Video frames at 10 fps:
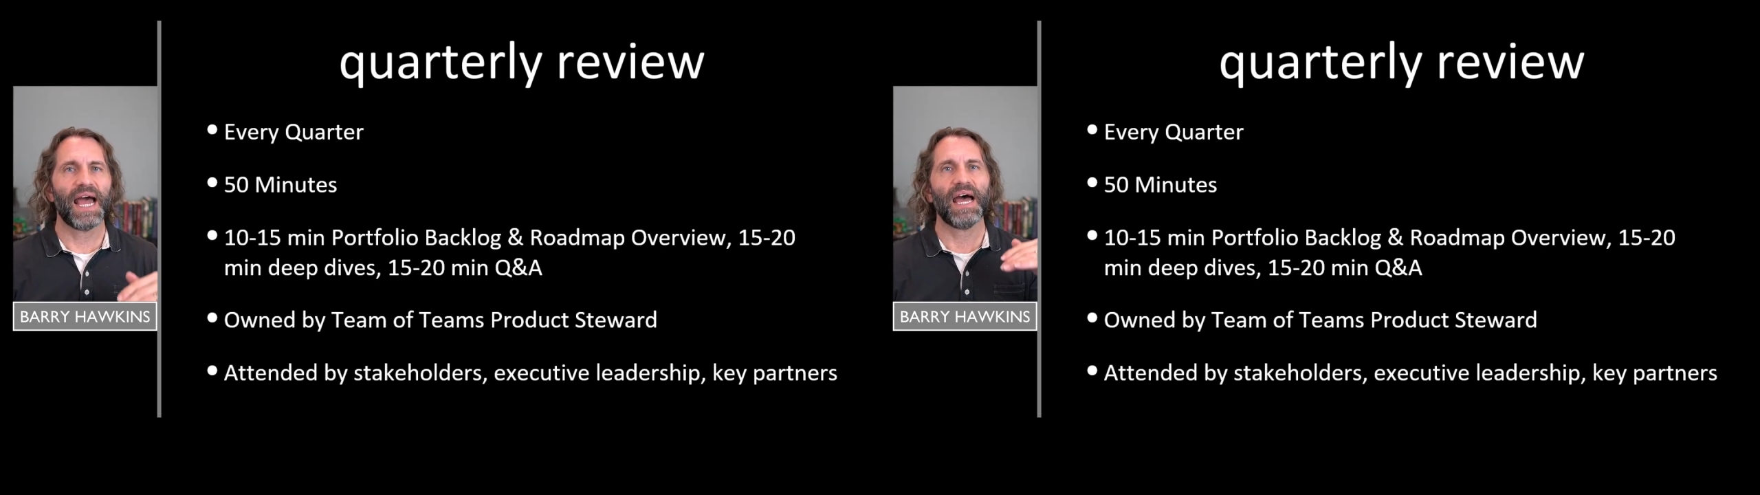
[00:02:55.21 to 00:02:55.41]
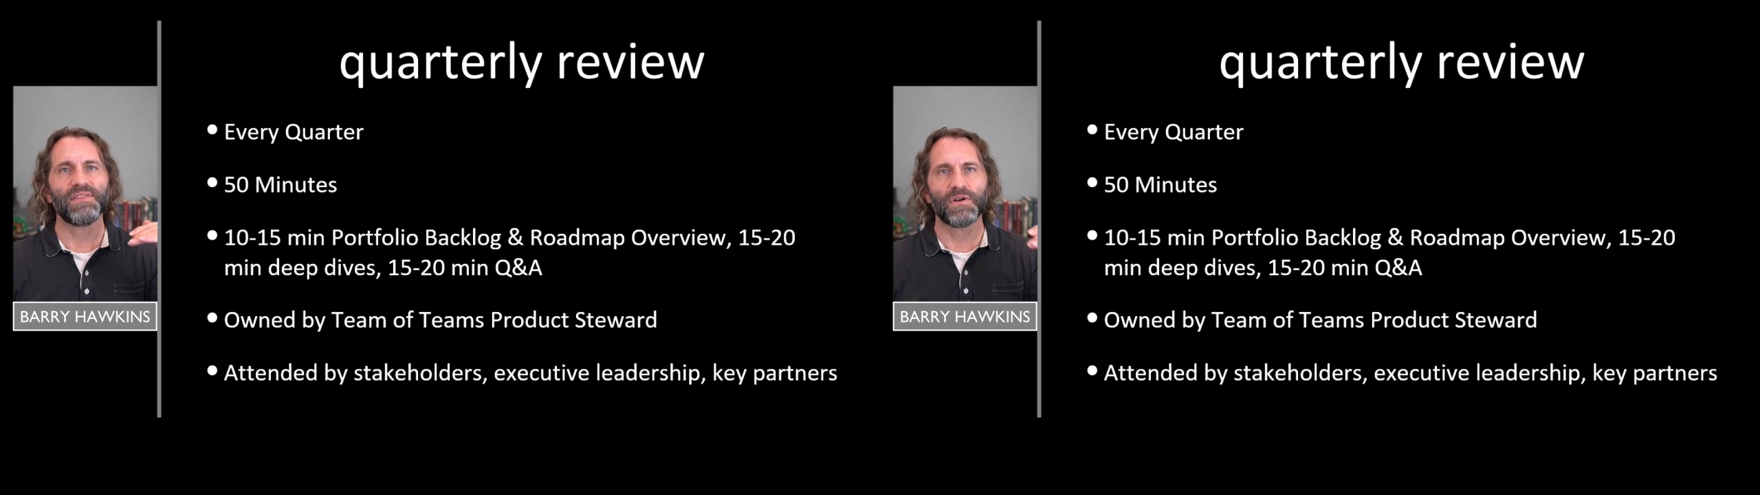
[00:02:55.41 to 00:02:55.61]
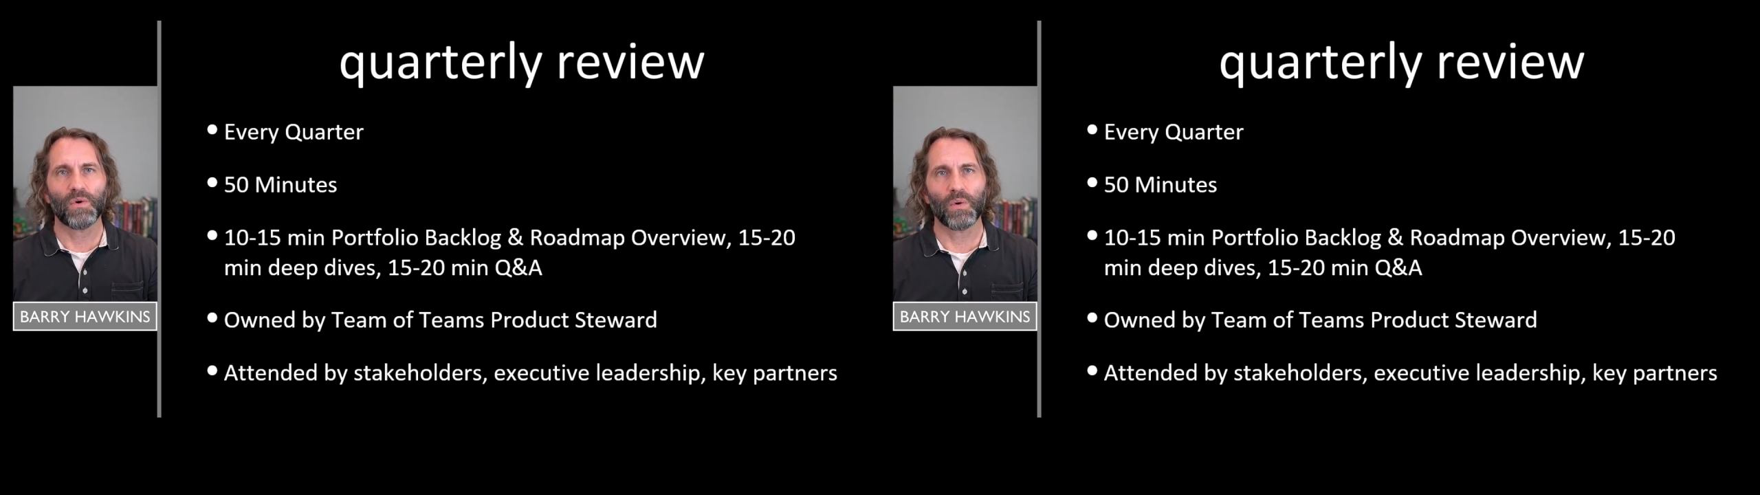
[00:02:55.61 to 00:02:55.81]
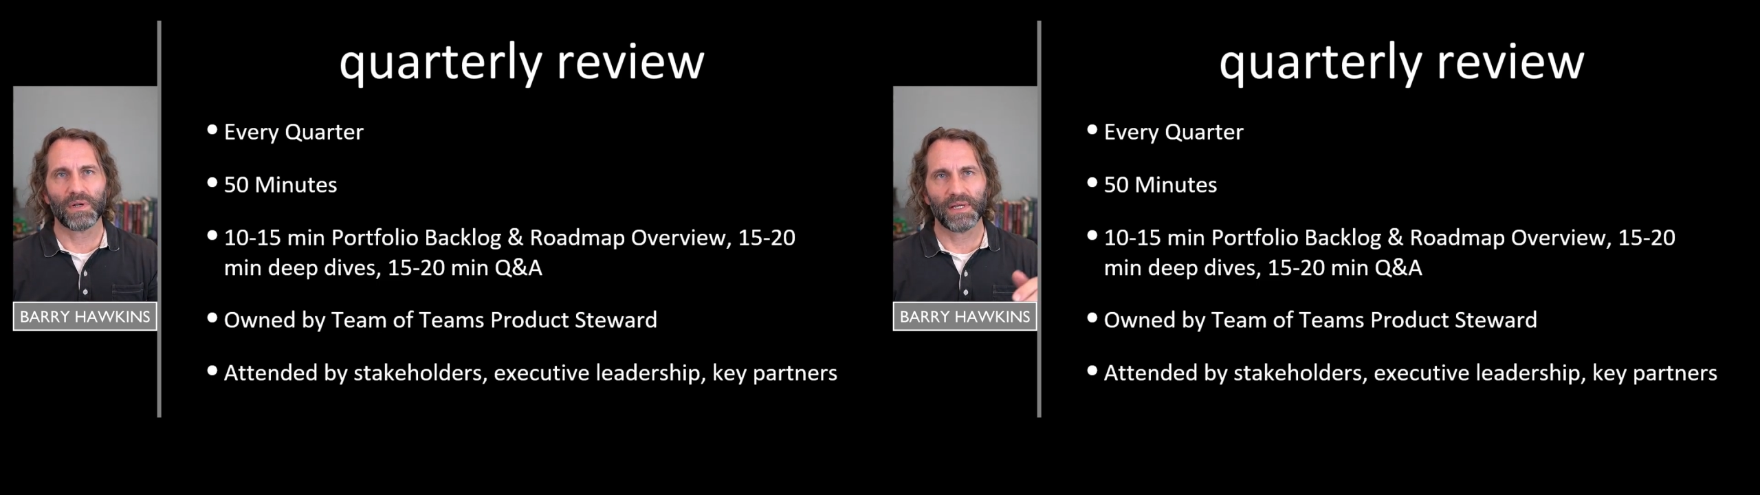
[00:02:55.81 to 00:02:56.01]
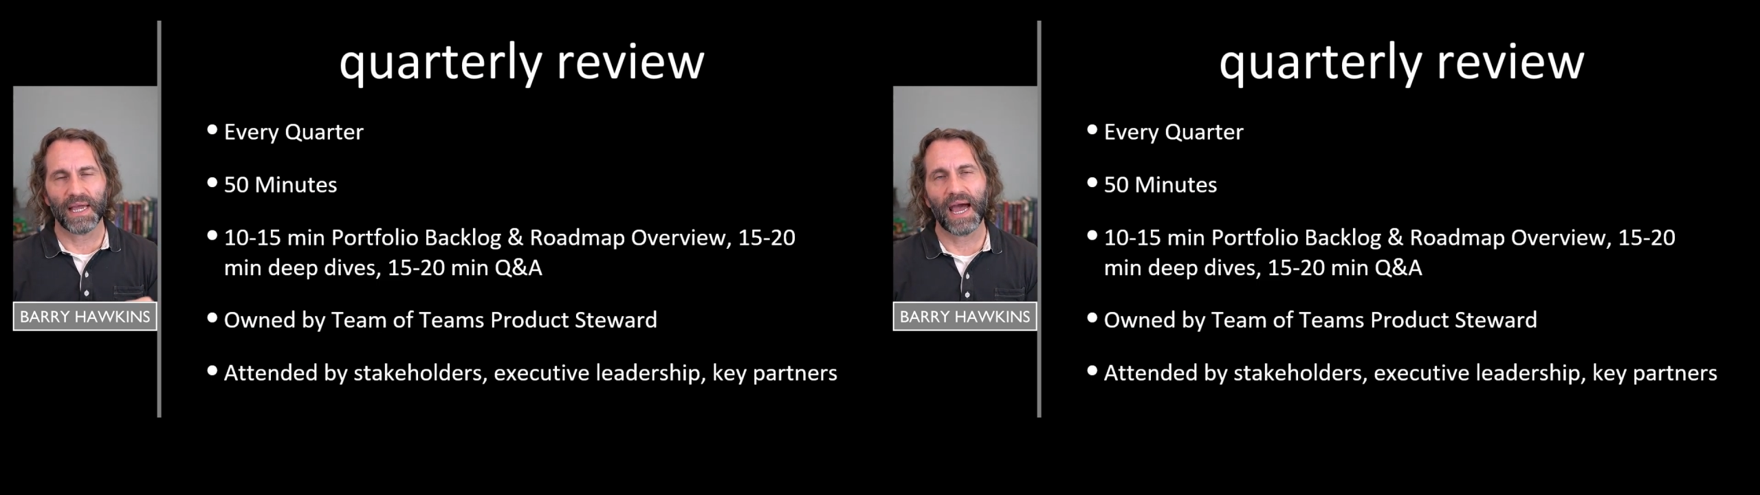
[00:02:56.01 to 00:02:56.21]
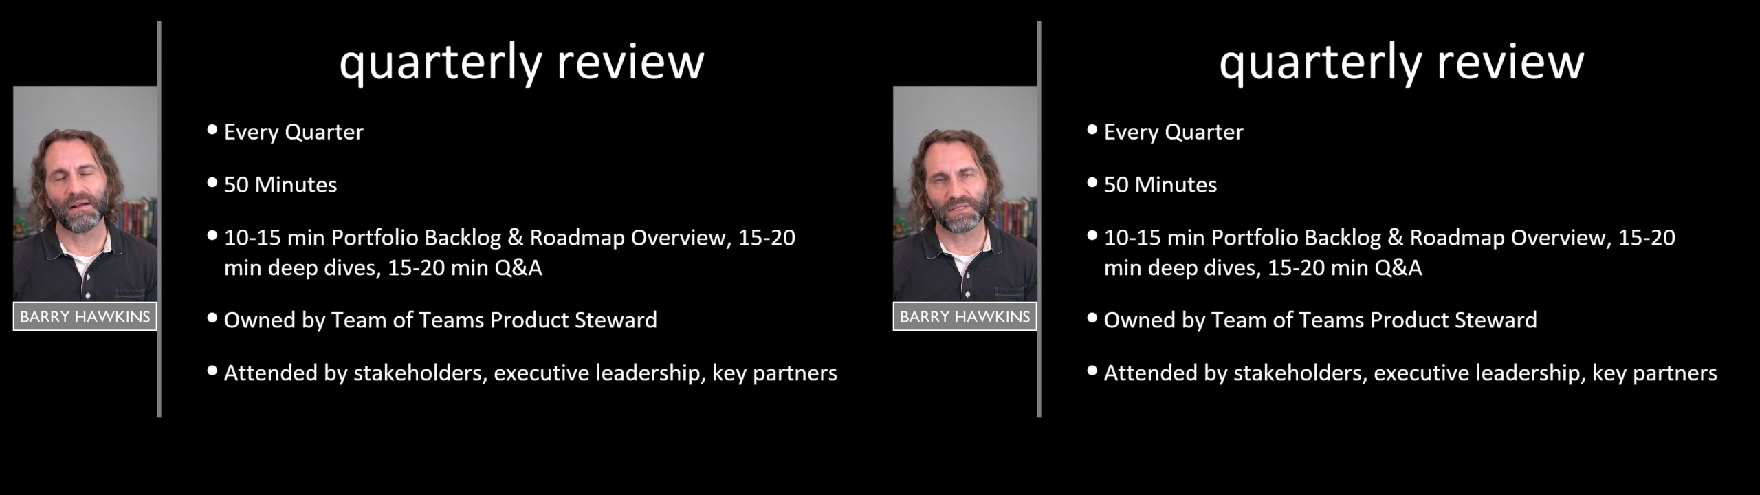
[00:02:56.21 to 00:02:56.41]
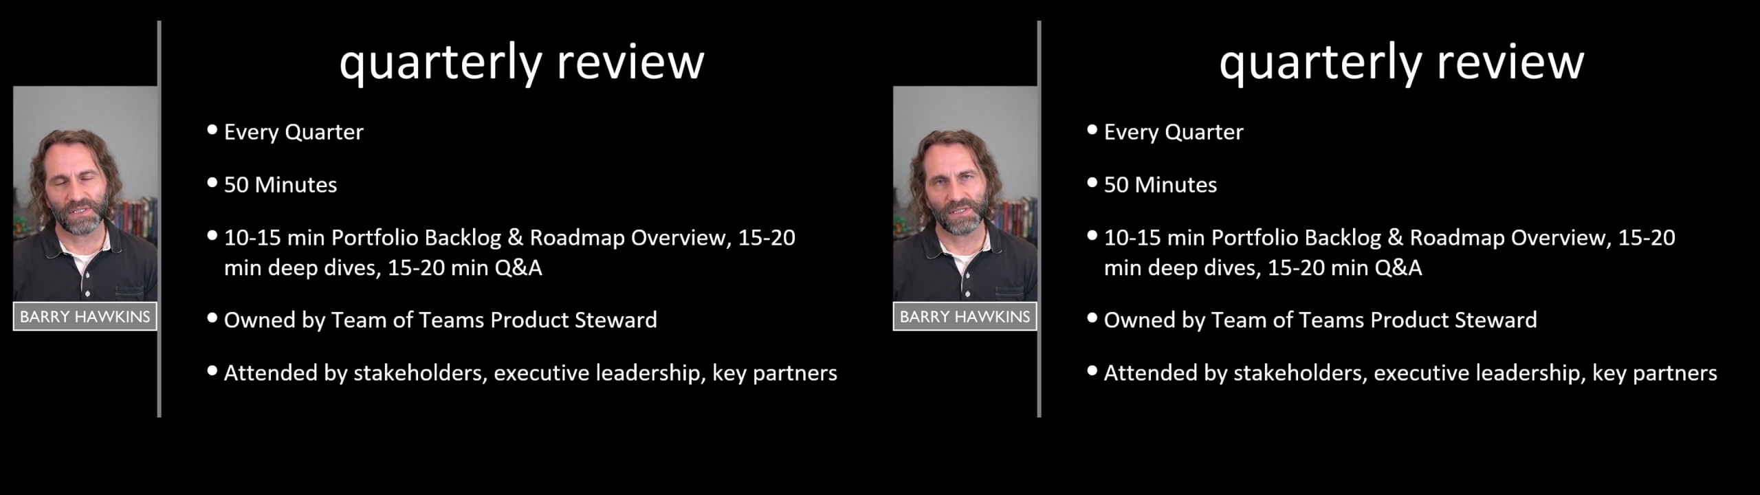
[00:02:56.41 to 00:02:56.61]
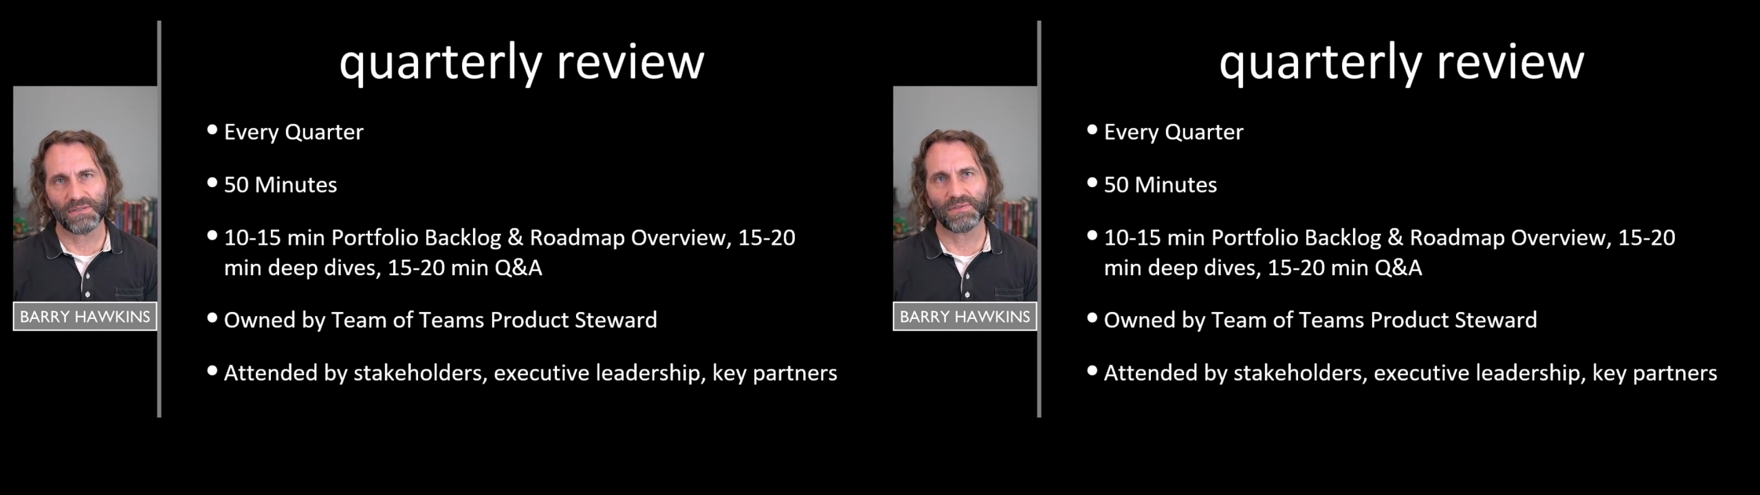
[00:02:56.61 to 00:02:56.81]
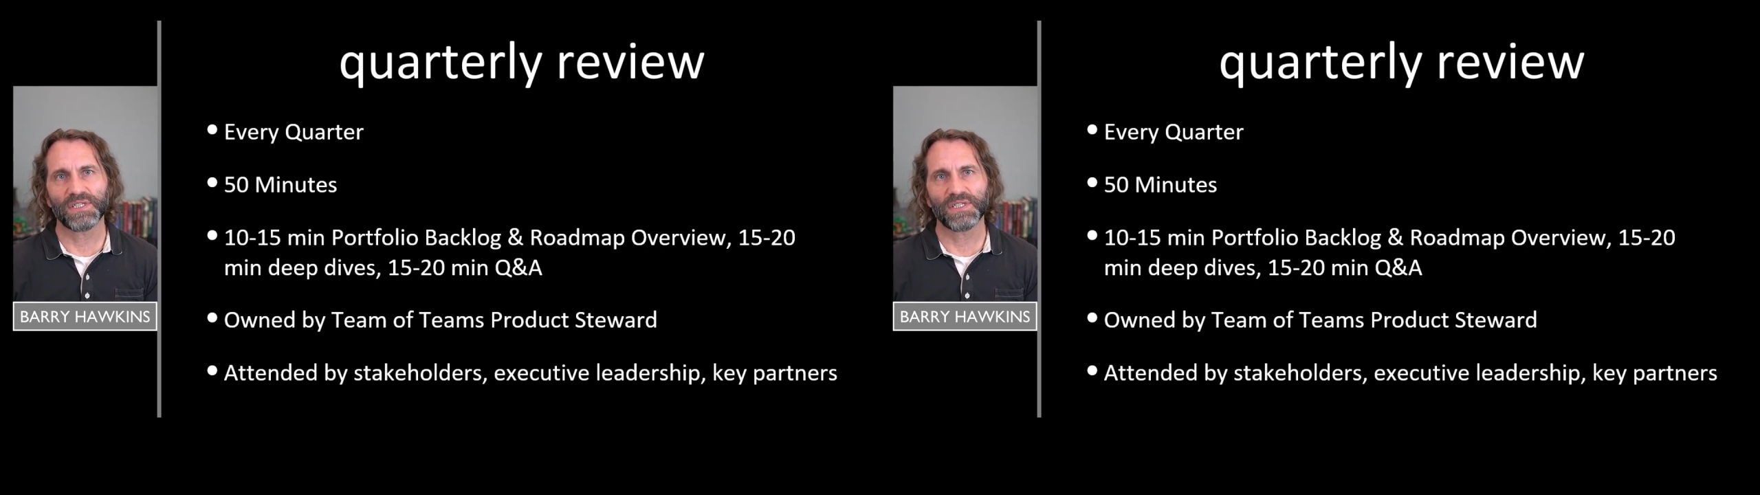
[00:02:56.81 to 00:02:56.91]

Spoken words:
at the quarterly altitude.